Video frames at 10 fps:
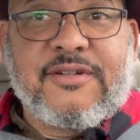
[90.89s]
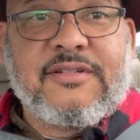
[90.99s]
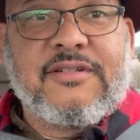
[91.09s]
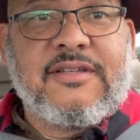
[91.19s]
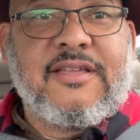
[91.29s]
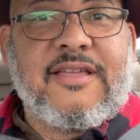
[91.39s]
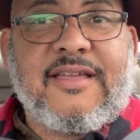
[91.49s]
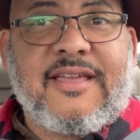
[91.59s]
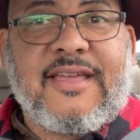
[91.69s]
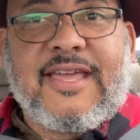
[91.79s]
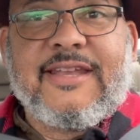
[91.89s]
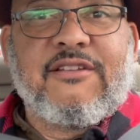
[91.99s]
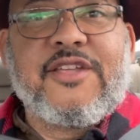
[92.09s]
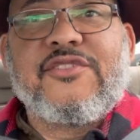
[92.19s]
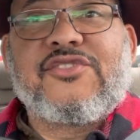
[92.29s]
And
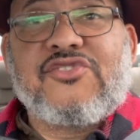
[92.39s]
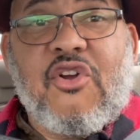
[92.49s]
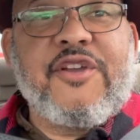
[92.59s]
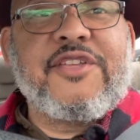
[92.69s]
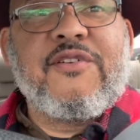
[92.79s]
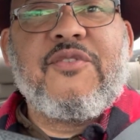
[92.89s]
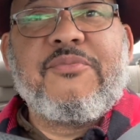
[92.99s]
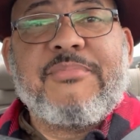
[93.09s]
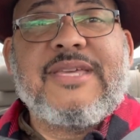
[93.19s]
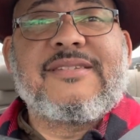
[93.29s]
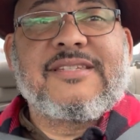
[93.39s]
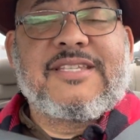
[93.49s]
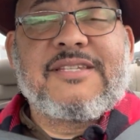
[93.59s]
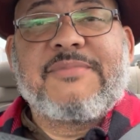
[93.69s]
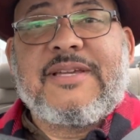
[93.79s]
literally you're starting your own business,
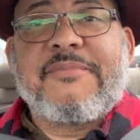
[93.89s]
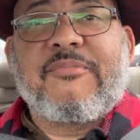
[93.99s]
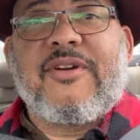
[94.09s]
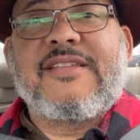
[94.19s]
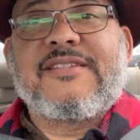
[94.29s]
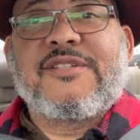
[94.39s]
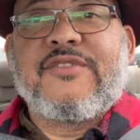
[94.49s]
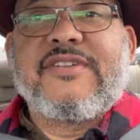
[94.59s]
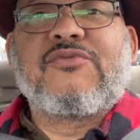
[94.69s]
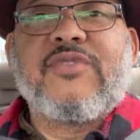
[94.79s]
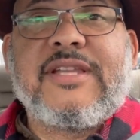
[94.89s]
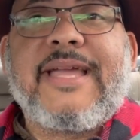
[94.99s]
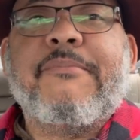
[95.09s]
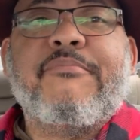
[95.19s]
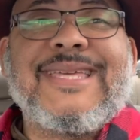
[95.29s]
because becoming a process server is really
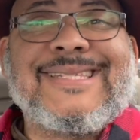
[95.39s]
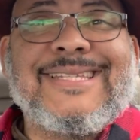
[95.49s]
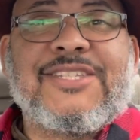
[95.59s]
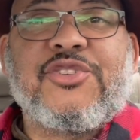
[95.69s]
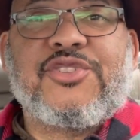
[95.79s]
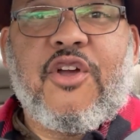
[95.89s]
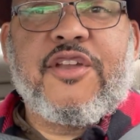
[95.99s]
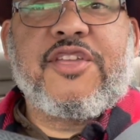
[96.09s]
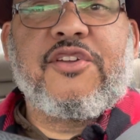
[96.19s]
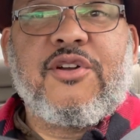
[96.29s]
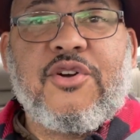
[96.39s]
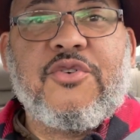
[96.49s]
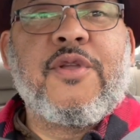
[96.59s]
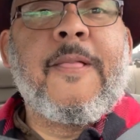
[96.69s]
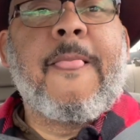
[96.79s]
a business. You're starting your
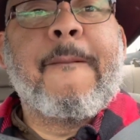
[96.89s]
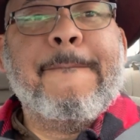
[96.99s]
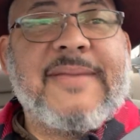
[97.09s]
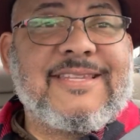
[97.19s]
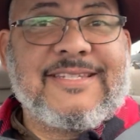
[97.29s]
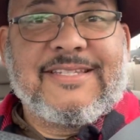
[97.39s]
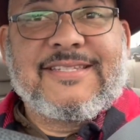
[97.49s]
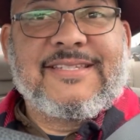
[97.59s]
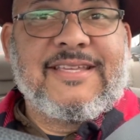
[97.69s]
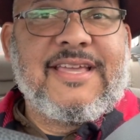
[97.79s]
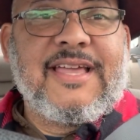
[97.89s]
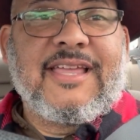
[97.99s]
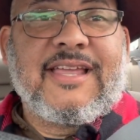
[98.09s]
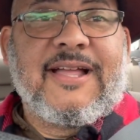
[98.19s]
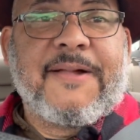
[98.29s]
own business.
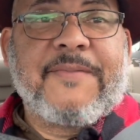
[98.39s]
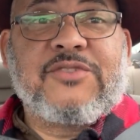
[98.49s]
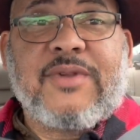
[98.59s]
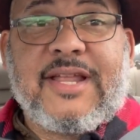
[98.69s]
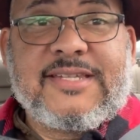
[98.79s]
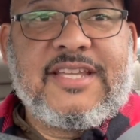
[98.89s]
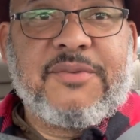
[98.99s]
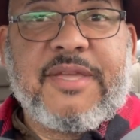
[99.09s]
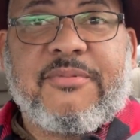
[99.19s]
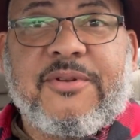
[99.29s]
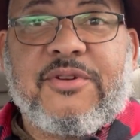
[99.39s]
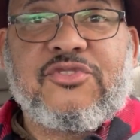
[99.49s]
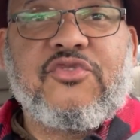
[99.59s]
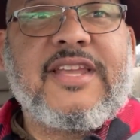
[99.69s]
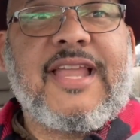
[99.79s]
That's what I tell people. Don't
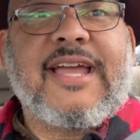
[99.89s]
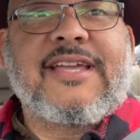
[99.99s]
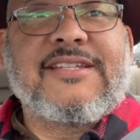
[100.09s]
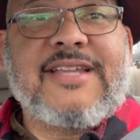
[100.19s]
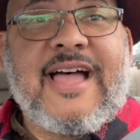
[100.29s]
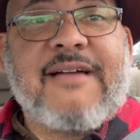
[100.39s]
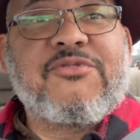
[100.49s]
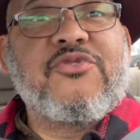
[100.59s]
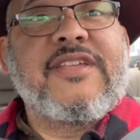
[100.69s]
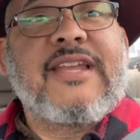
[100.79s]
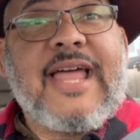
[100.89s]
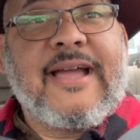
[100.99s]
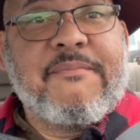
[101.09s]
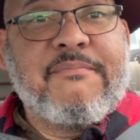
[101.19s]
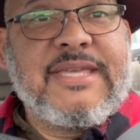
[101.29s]
treat it like a job, treat it
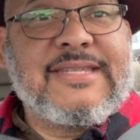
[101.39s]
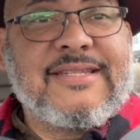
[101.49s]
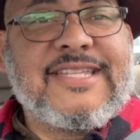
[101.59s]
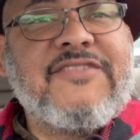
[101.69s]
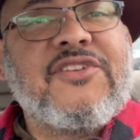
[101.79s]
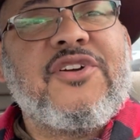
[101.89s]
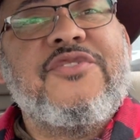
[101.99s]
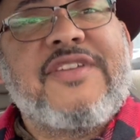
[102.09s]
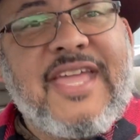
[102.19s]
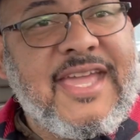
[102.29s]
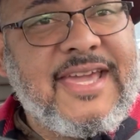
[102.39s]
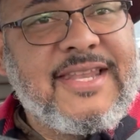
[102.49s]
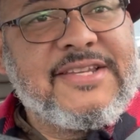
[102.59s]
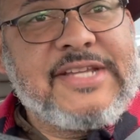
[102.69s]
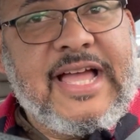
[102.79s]
like a business. Even though you can
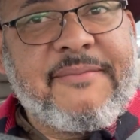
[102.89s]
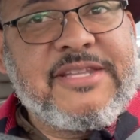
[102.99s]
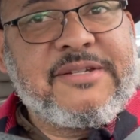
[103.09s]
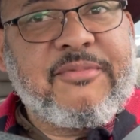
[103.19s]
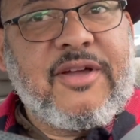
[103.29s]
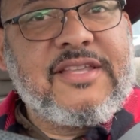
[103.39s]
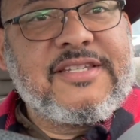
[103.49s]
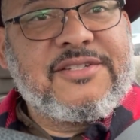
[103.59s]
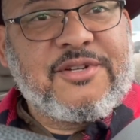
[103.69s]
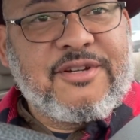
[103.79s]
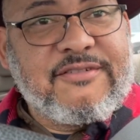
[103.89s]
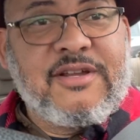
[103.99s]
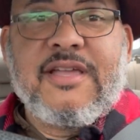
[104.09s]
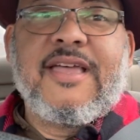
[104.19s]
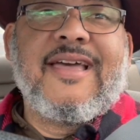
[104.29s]
get a job as a process server,
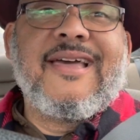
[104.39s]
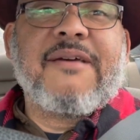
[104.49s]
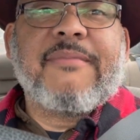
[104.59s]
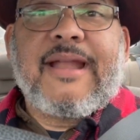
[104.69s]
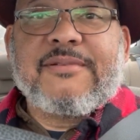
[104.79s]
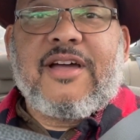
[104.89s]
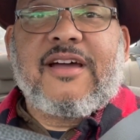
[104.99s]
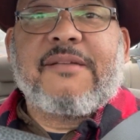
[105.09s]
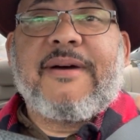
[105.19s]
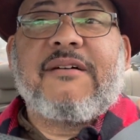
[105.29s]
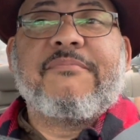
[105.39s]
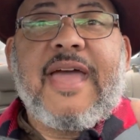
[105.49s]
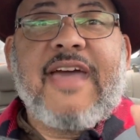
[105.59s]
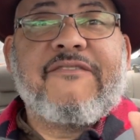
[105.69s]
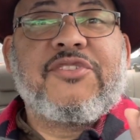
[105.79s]
but I'm talking about
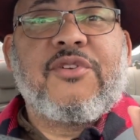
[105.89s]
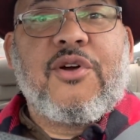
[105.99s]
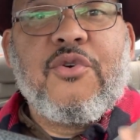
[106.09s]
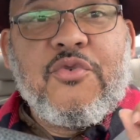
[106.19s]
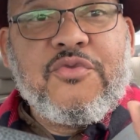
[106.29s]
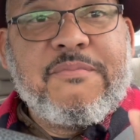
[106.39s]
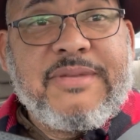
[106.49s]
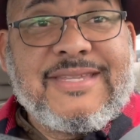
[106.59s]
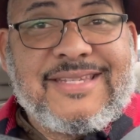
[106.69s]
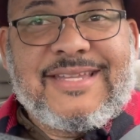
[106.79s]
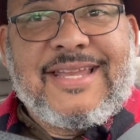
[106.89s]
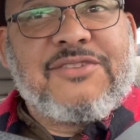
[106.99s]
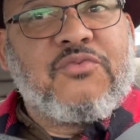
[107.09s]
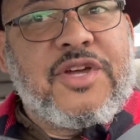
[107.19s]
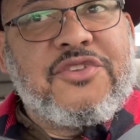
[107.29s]
having your own business. And
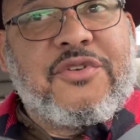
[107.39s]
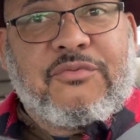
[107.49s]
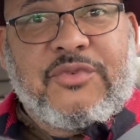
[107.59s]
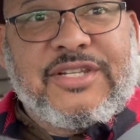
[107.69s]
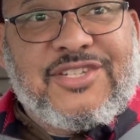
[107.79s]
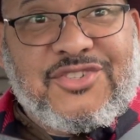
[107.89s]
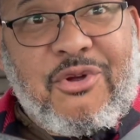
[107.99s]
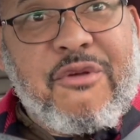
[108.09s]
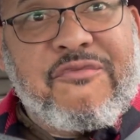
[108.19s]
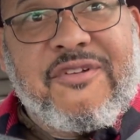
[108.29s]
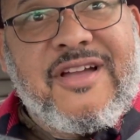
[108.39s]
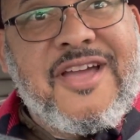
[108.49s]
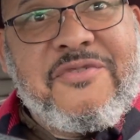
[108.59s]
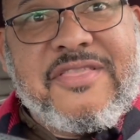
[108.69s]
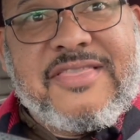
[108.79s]
it's one you can really start for
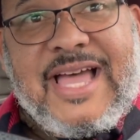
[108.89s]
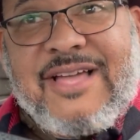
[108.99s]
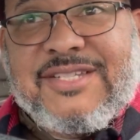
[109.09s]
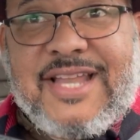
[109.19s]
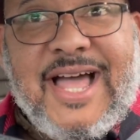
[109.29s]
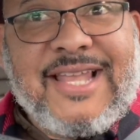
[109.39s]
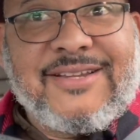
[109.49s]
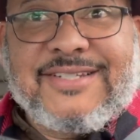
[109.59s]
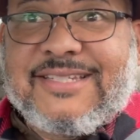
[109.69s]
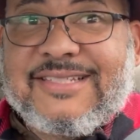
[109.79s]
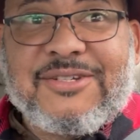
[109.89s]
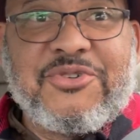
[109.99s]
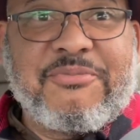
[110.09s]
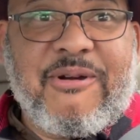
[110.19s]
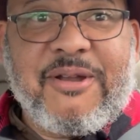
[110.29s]
under $1,000. That's the
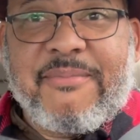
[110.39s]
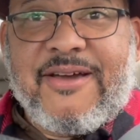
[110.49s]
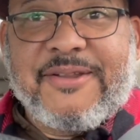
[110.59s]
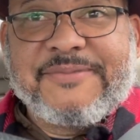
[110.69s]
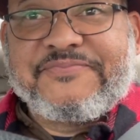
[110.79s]
cool part about it.